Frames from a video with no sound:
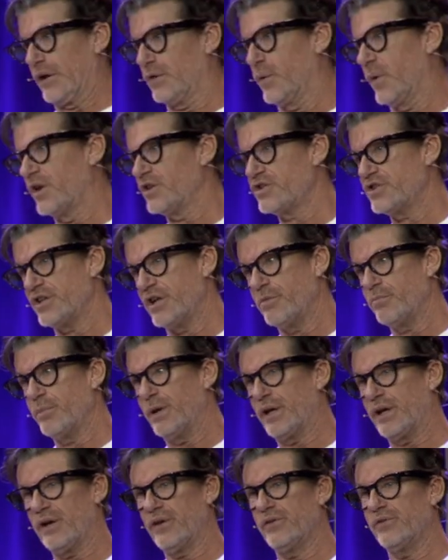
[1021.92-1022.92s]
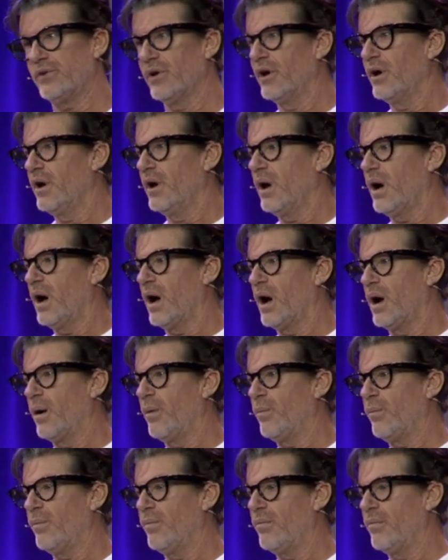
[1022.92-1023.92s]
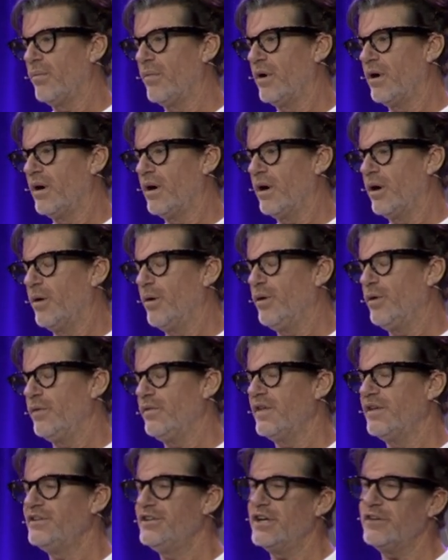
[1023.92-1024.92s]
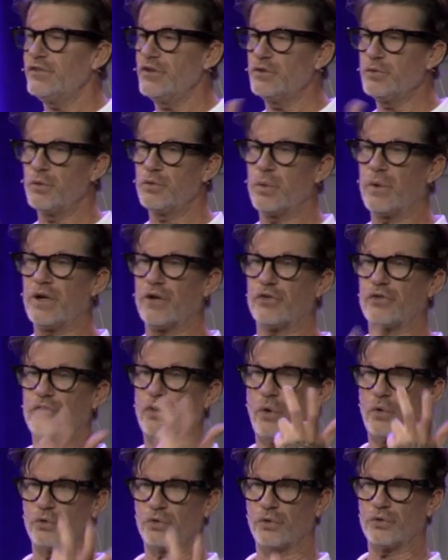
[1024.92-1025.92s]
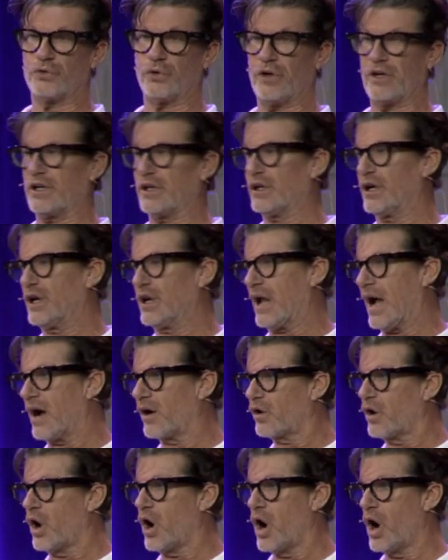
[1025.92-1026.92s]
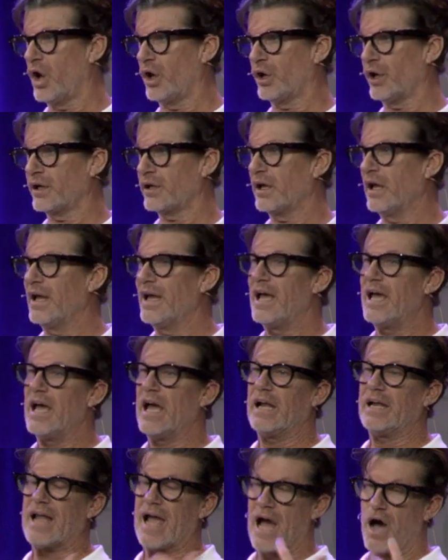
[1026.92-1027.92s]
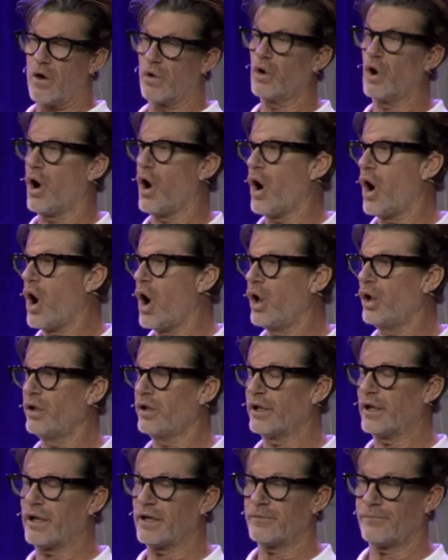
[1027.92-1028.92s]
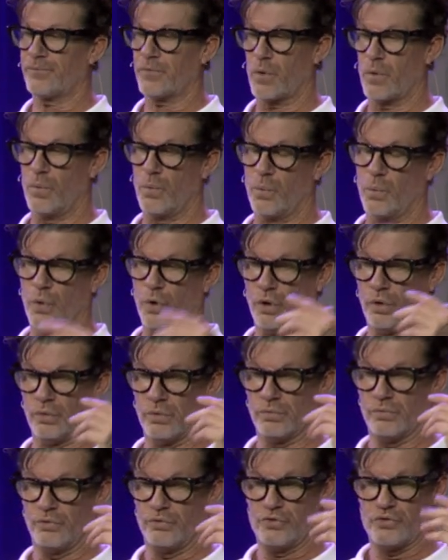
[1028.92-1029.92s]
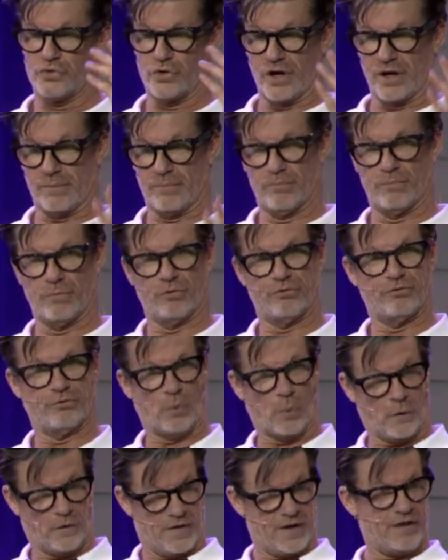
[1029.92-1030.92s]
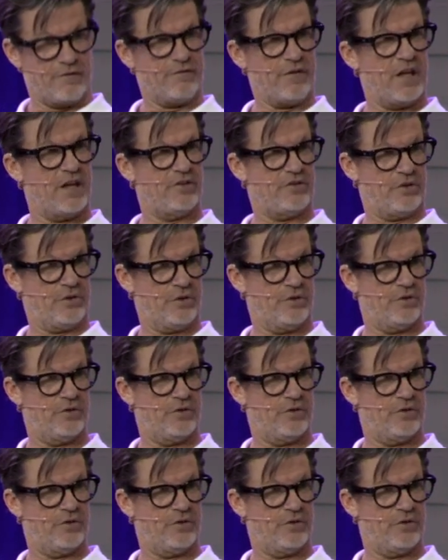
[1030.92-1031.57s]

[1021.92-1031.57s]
question because um, the difference between a social drinker and an alcoholic, an alcoholic will drink before the event,